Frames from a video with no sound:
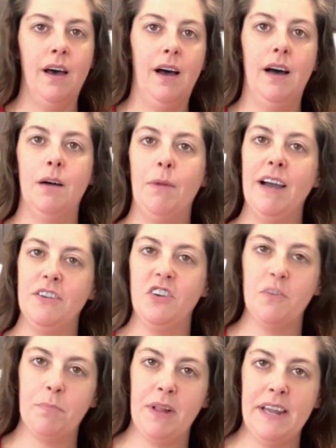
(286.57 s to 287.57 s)
Um, I do
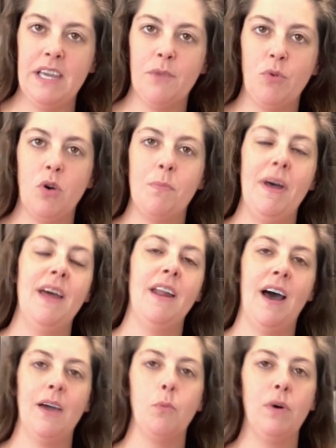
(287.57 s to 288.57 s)
have plenty of room and
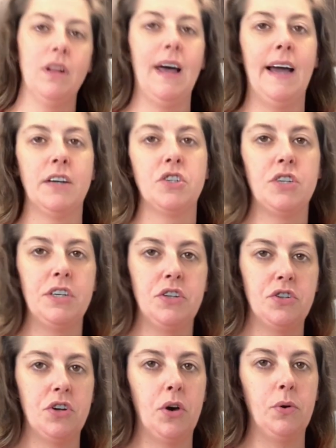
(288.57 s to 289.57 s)
I will actually
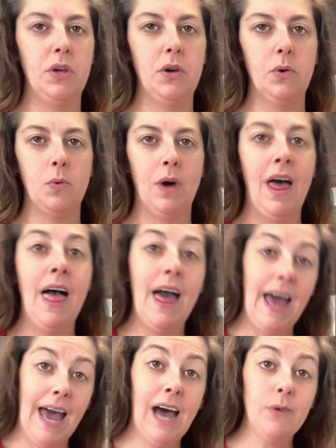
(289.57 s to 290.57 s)
show you
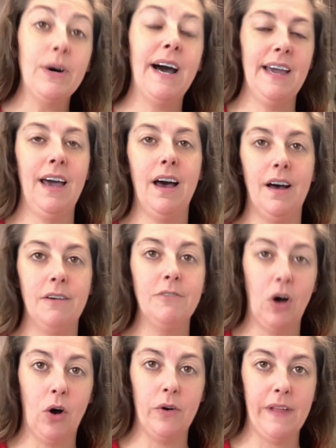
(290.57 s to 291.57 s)
how I
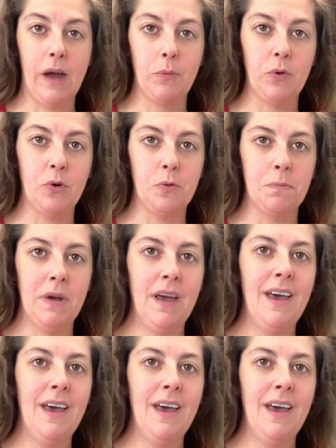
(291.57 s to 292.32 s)
have all that room,